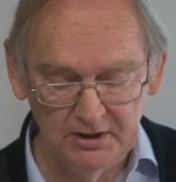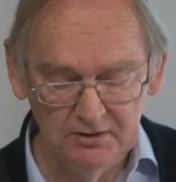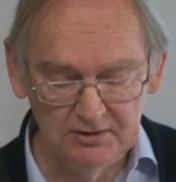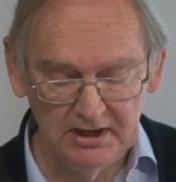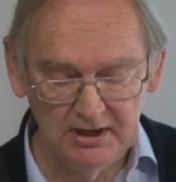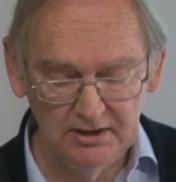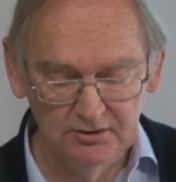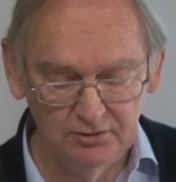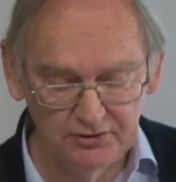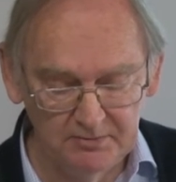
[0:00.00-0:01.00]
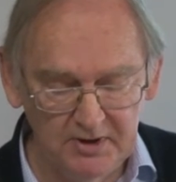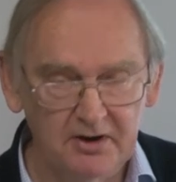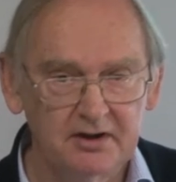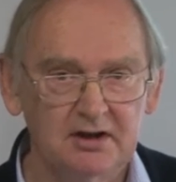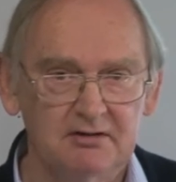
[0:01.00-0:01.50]
the UK and North
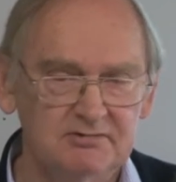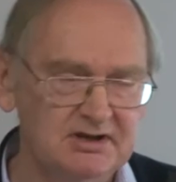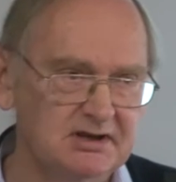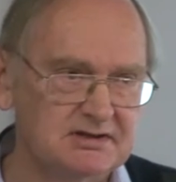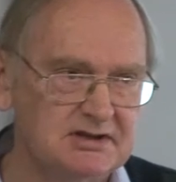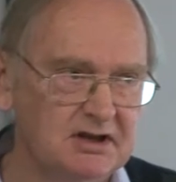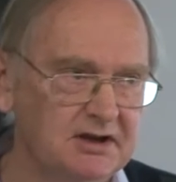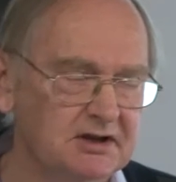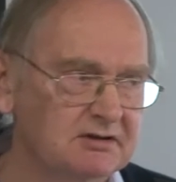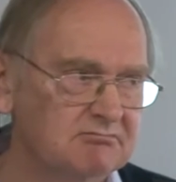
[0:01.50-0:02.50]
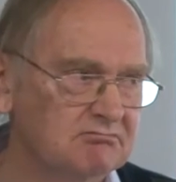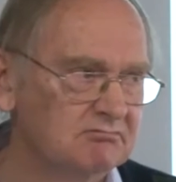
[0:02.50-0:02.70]
America, T.S. Eliot,